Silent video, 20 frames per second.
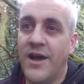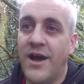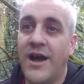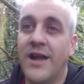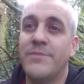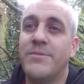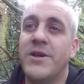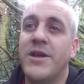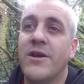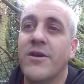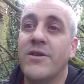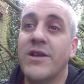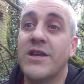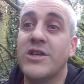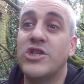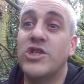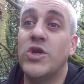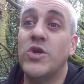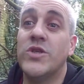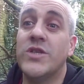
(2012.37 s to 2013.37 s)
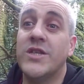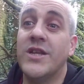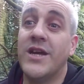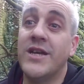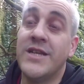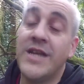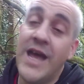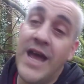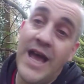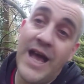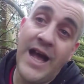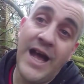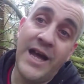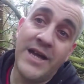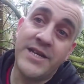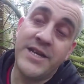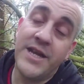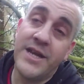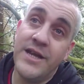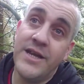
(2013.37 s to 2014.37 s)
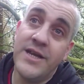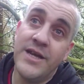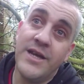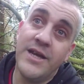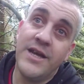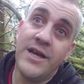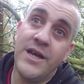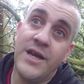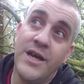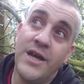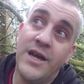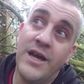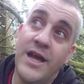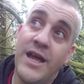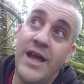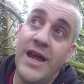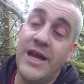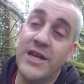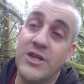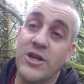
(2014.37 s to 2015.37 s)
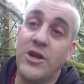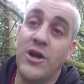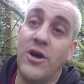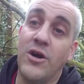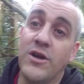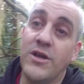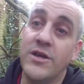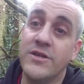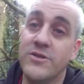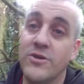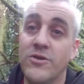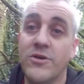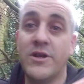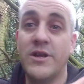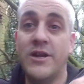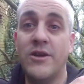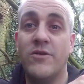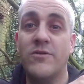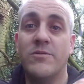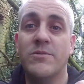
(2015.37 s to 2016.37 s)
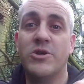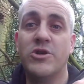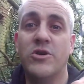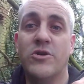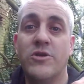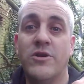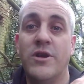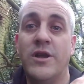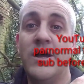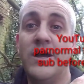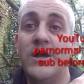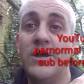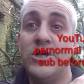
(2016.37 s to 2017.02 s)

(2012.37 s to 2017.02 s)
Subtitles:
I'll be here next Tuesday night at 8 o'clock. So look at here under my shoulder.